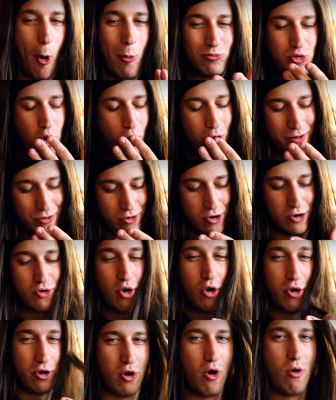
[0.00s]
So I'm eating this
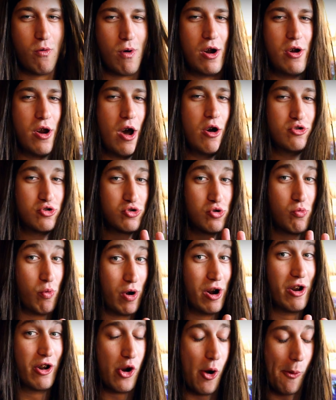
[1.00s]
cookie dough right now. It's
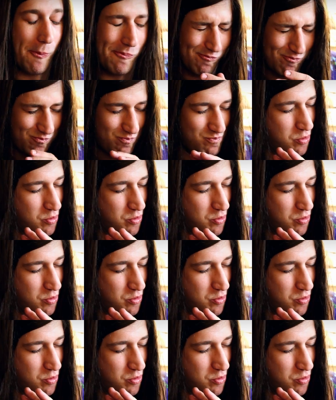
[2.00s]
really good.